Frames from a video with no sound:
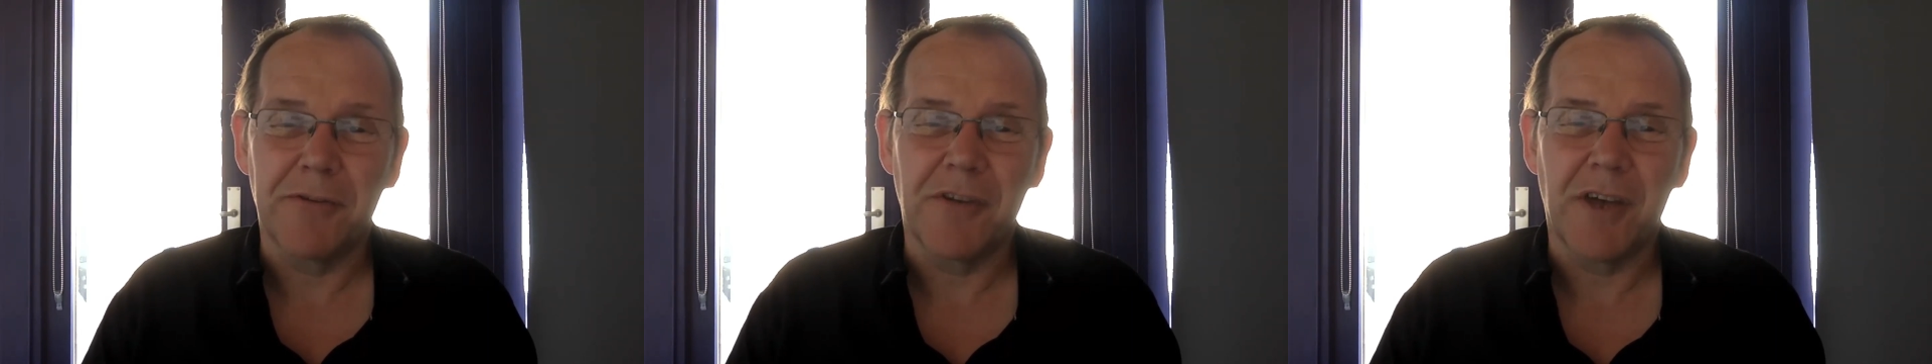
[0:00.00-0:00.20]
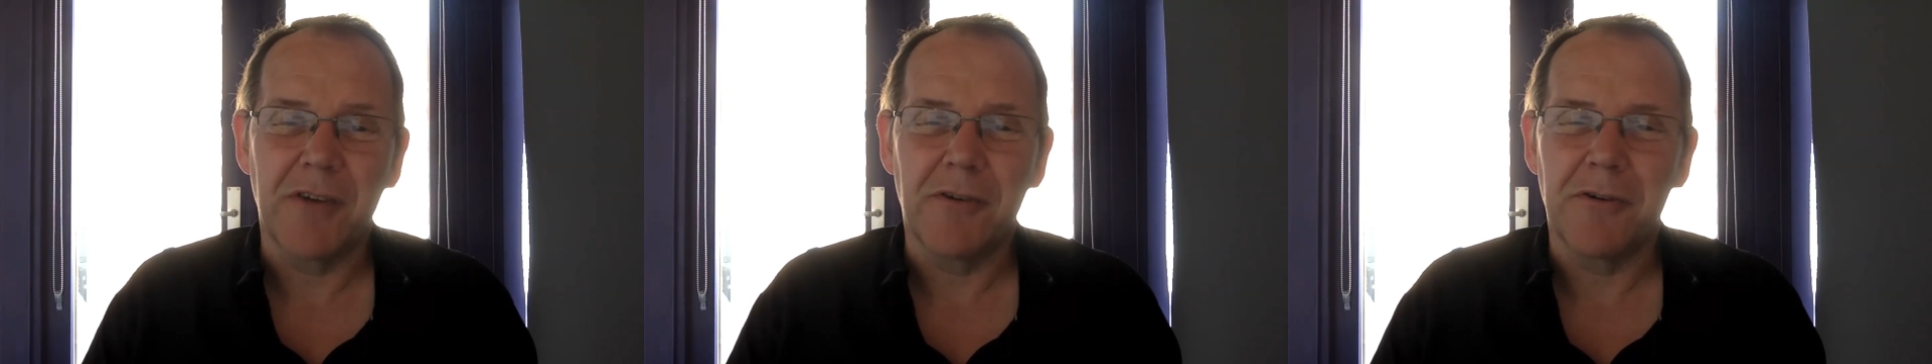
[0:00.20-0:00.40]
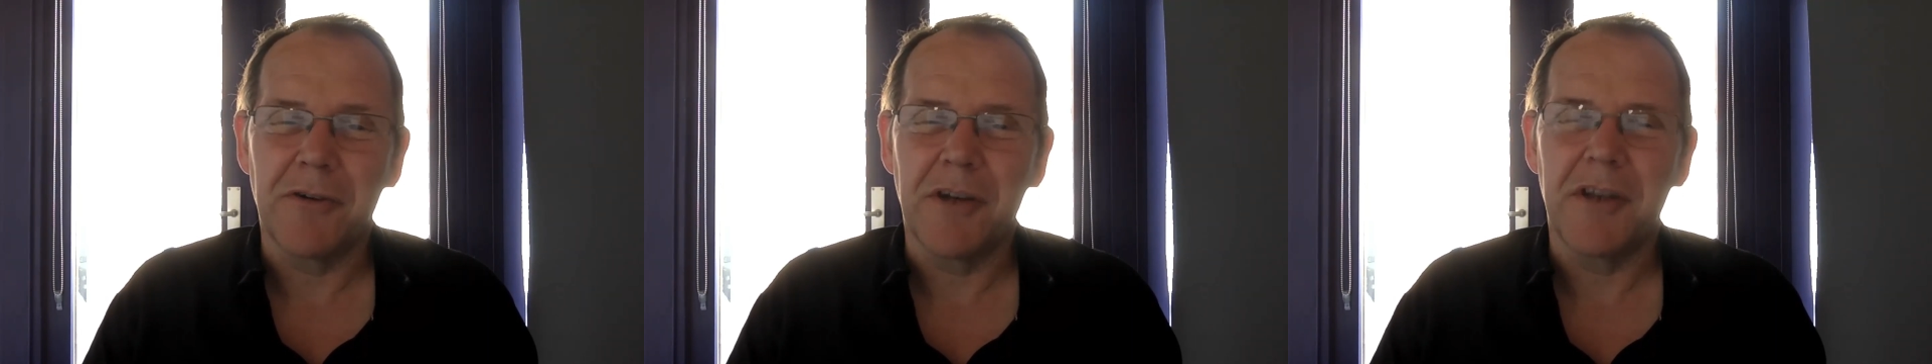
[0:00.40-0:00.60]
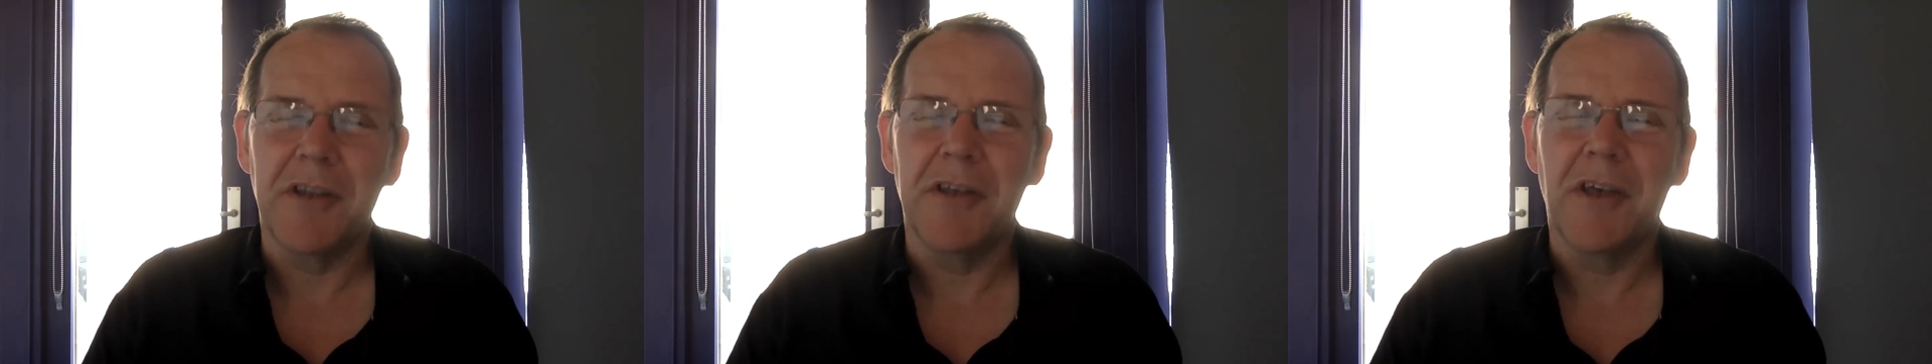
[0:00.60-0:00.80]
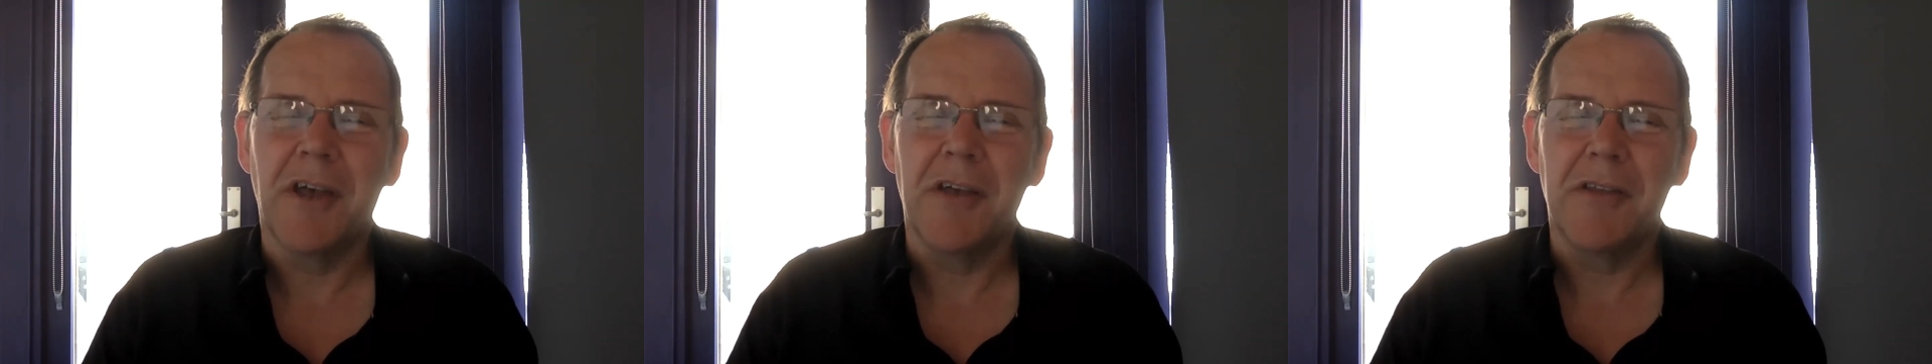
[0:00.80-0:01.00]
said
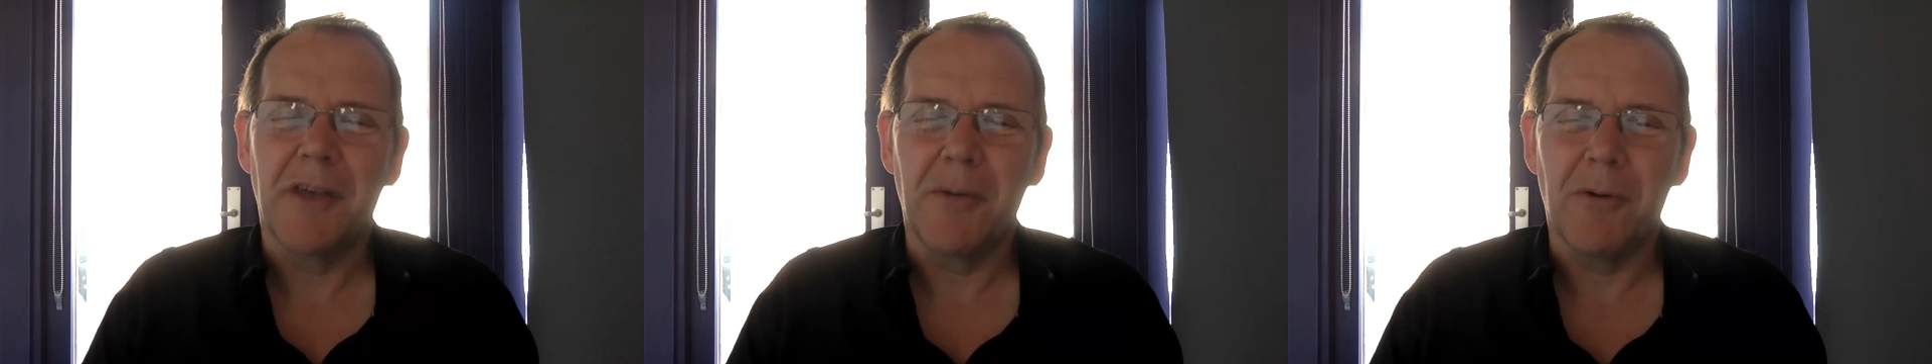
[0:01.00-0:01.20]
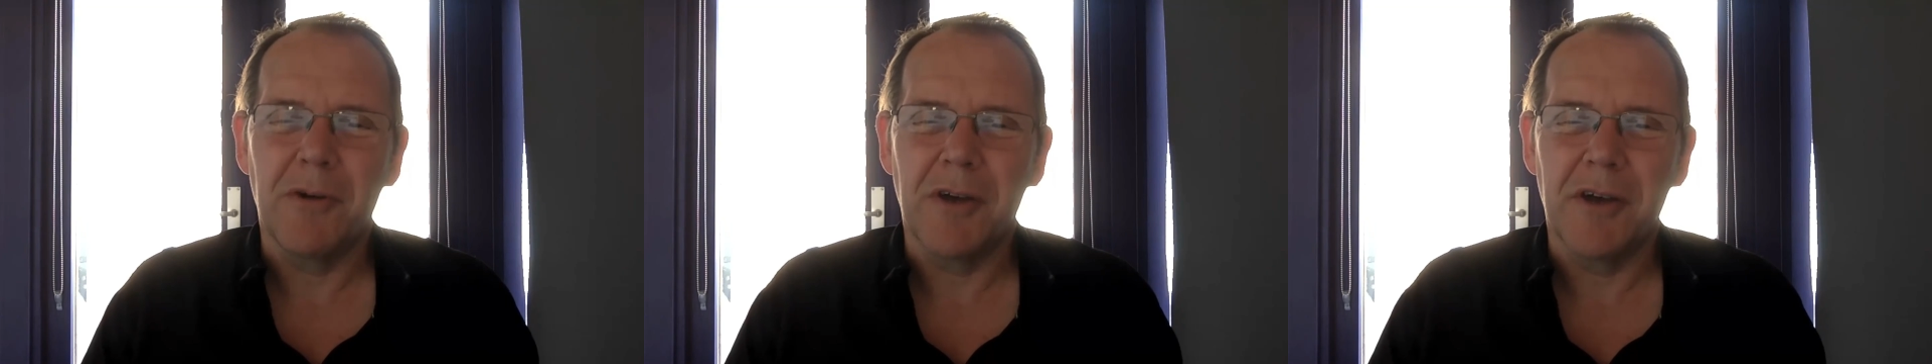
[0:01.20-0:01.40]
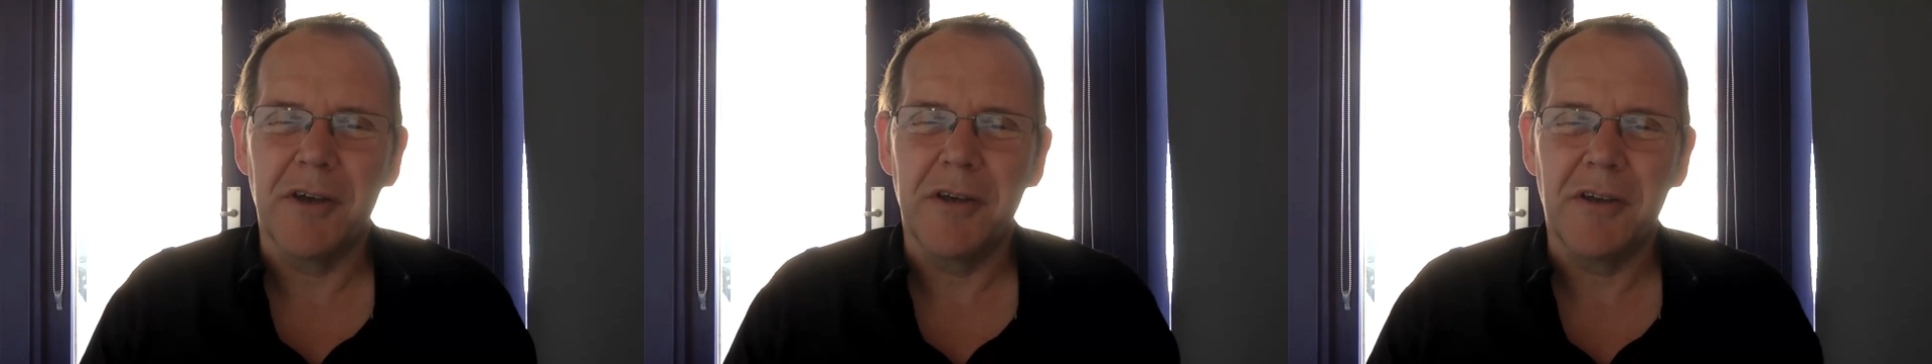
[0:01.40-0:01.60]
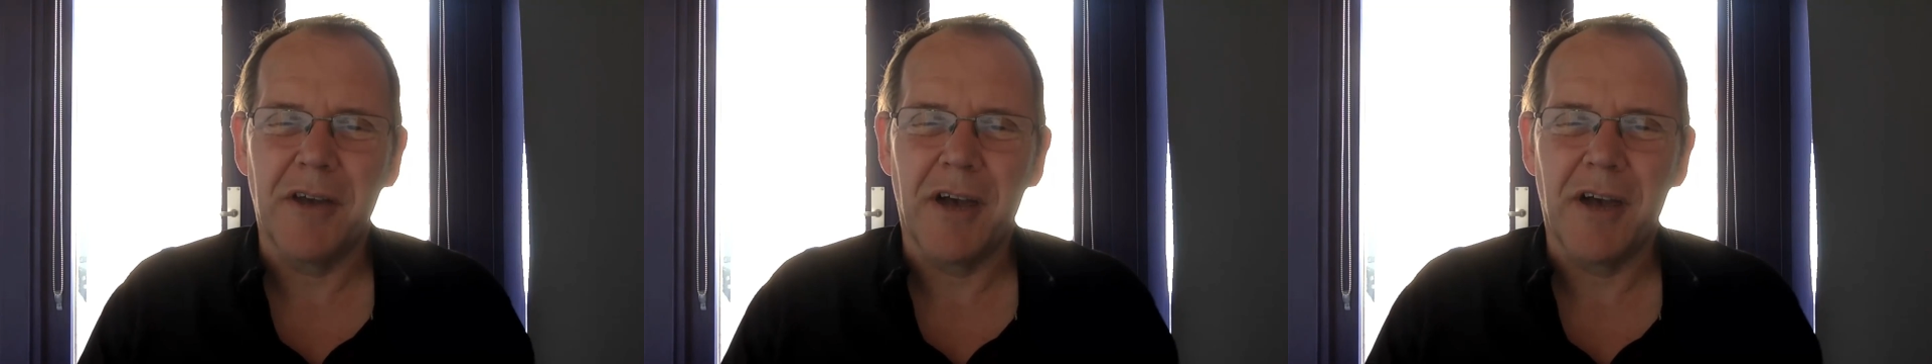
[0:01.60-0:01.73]
already they want to